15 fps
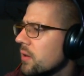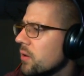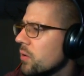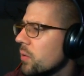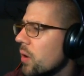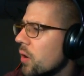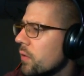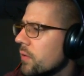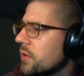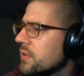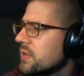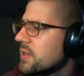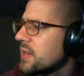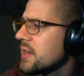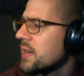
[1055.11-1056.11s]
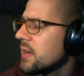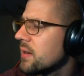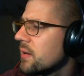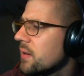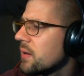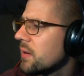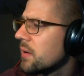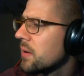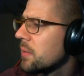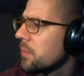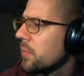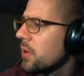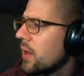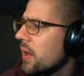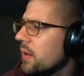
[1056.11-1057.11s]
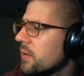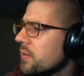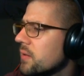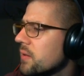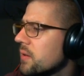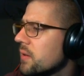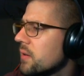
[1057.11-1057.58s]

Q over C plus